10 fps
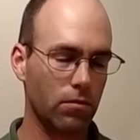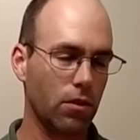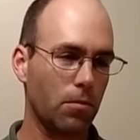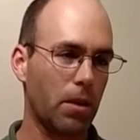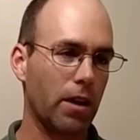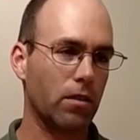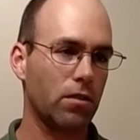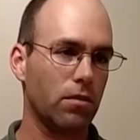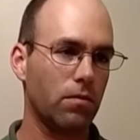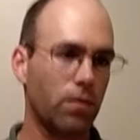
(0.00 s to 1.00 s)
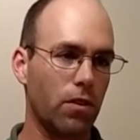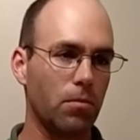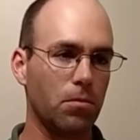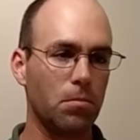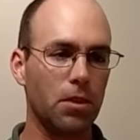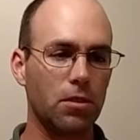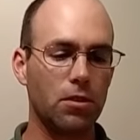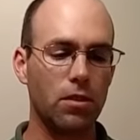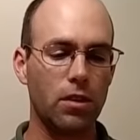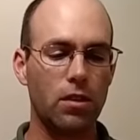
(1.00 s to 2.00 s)
go back to variable
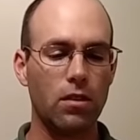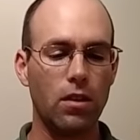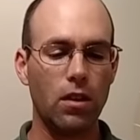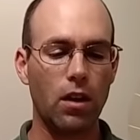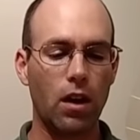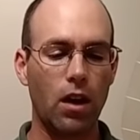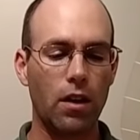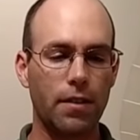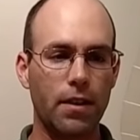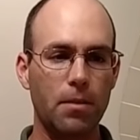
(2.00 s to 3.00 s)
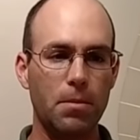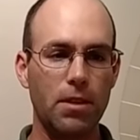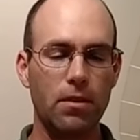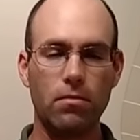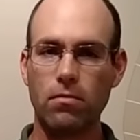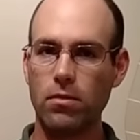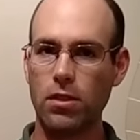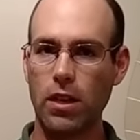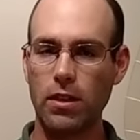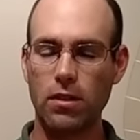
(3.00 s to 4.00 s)
pitch there. Uh, Kibbie
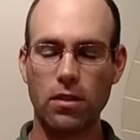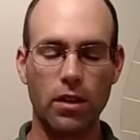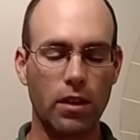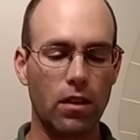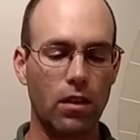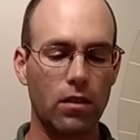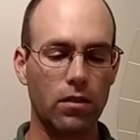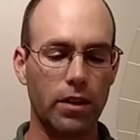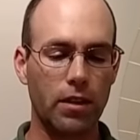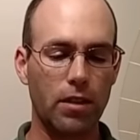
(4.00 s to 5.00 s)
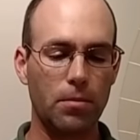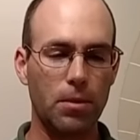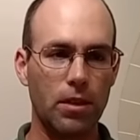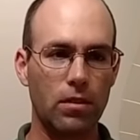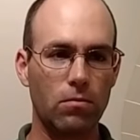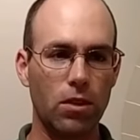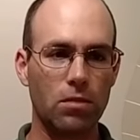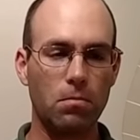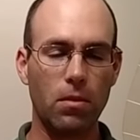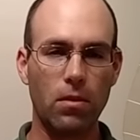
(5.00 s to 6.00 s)
sites like uh, like Kibbie and
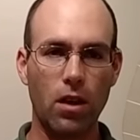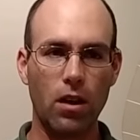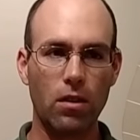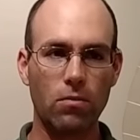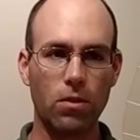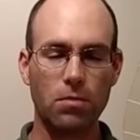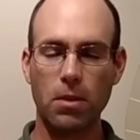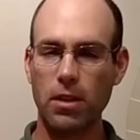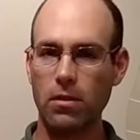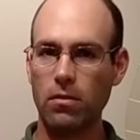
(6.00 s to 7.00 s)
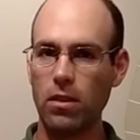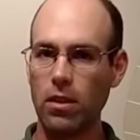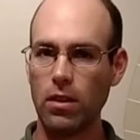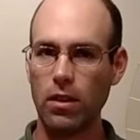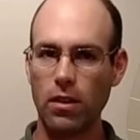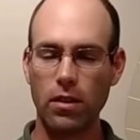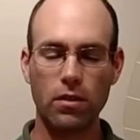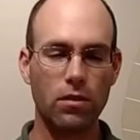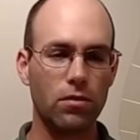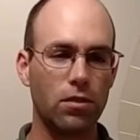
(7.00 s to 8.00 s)
West uh, West Baden, any of
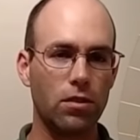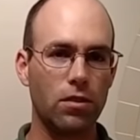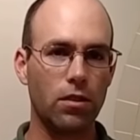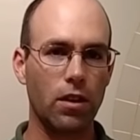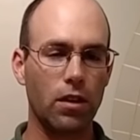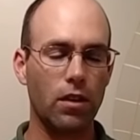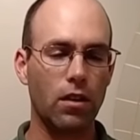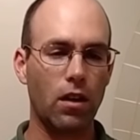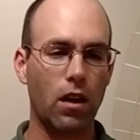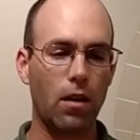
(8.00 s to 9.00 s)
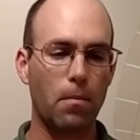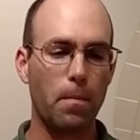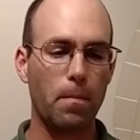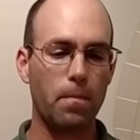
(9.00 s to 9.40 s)
those, you're gonna um,